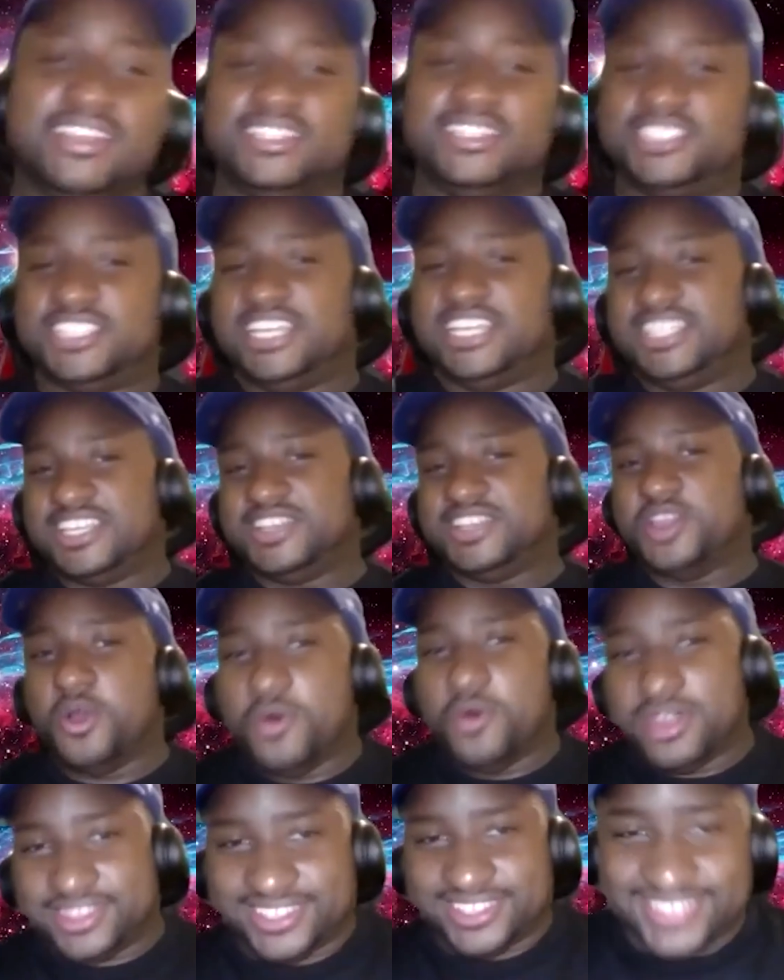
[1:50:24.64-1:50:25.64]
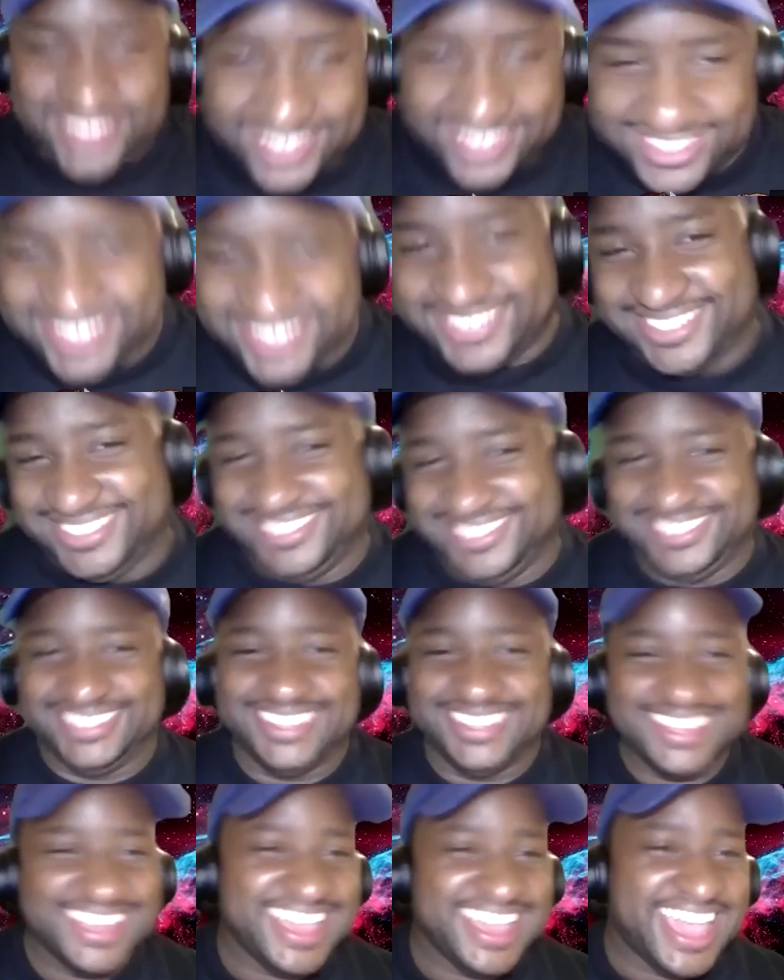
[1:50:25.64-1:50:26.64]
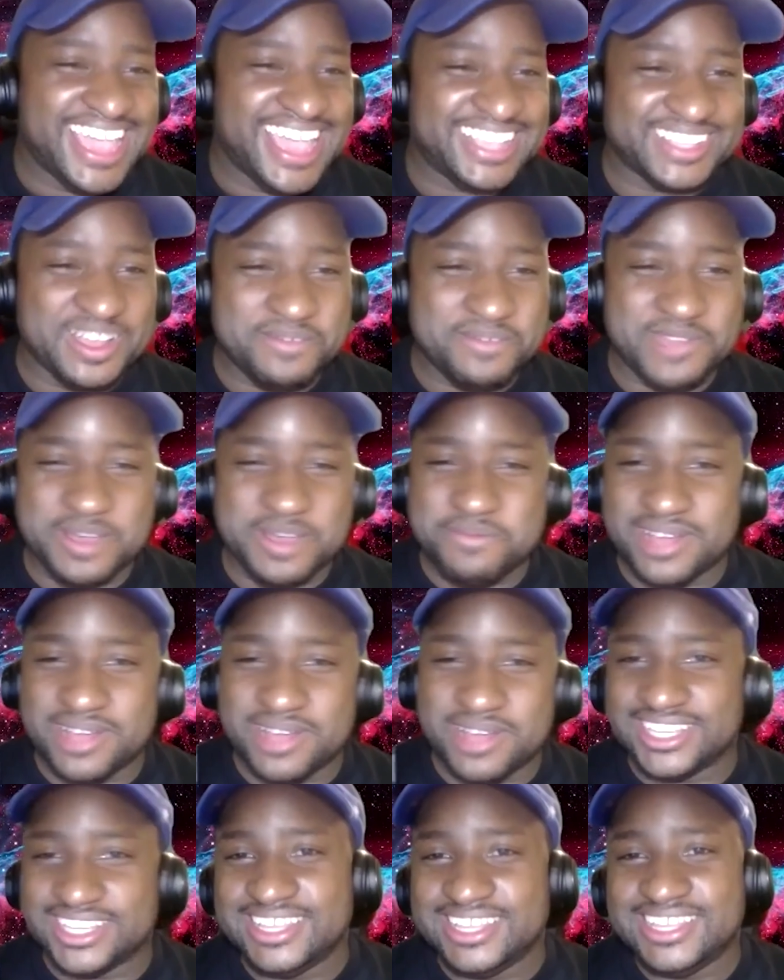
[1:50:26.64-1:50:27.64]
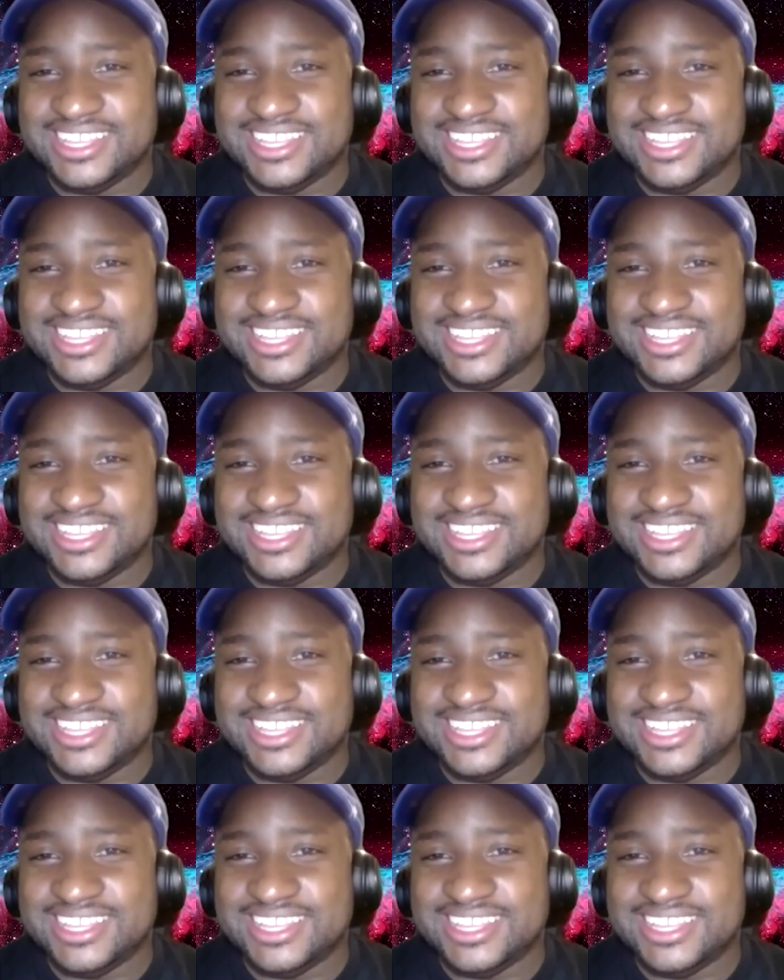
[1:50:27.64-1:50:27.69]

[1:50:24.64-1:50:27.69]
She didn't know what to do. It's gonna be a bunch of